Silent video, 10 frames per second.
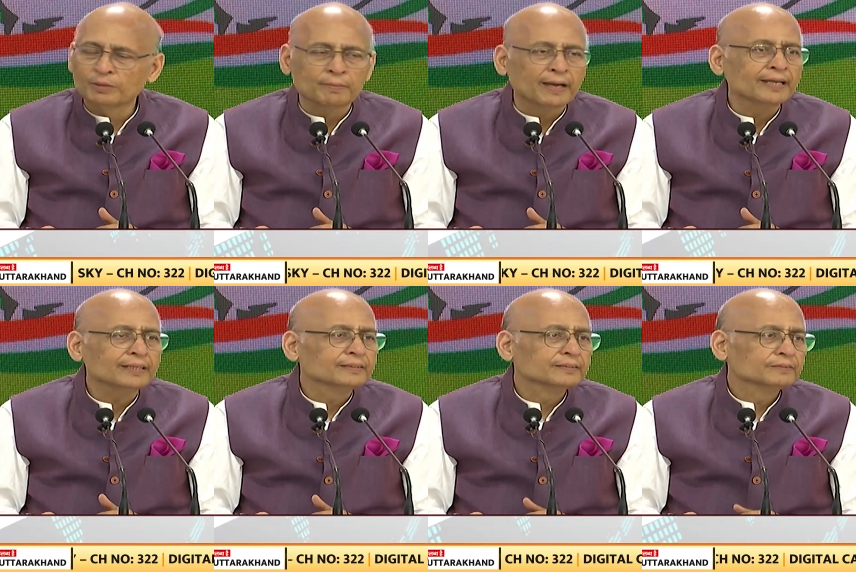by
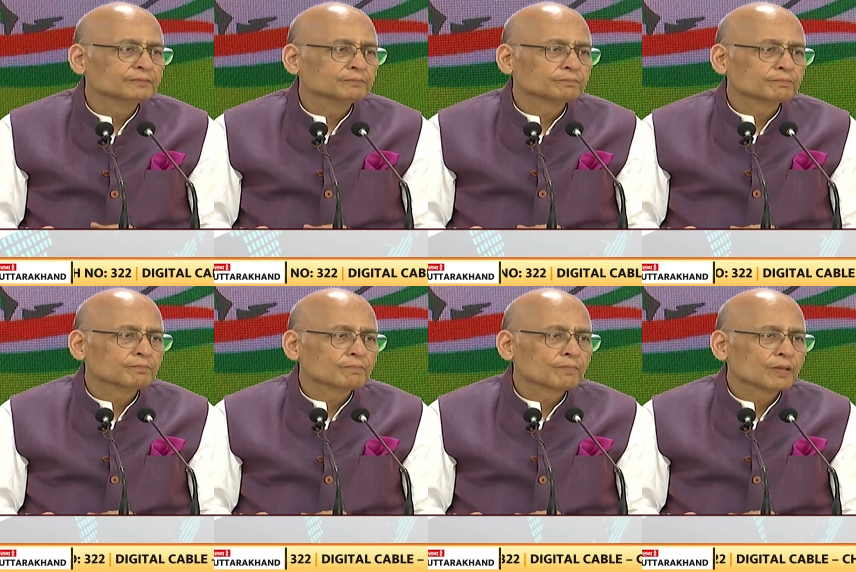
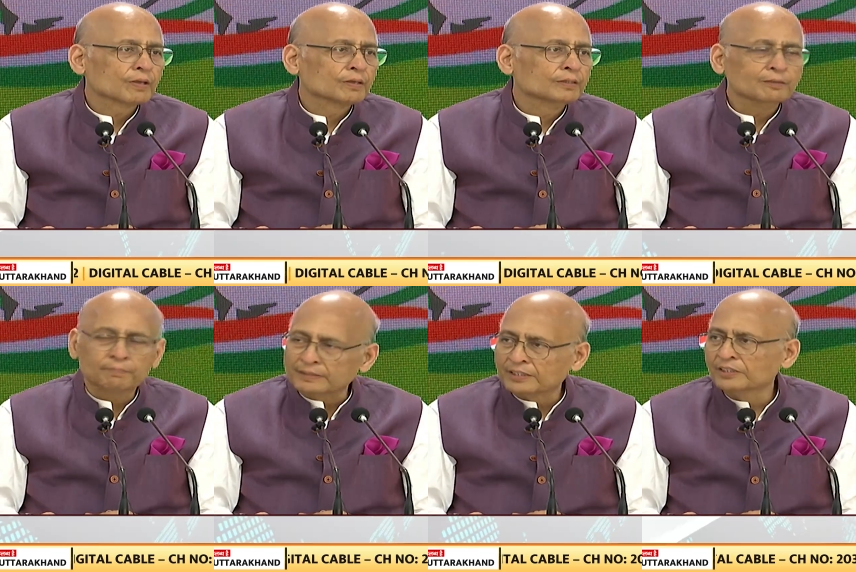the
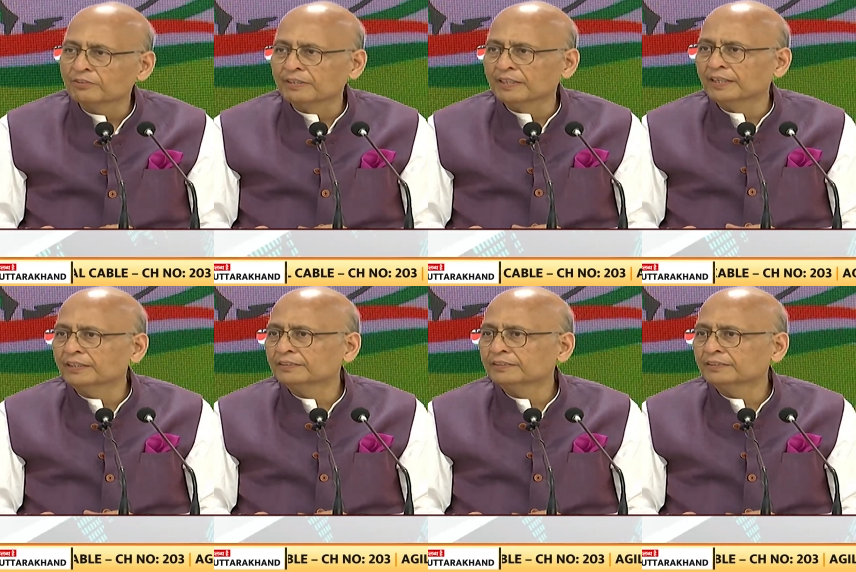President of India.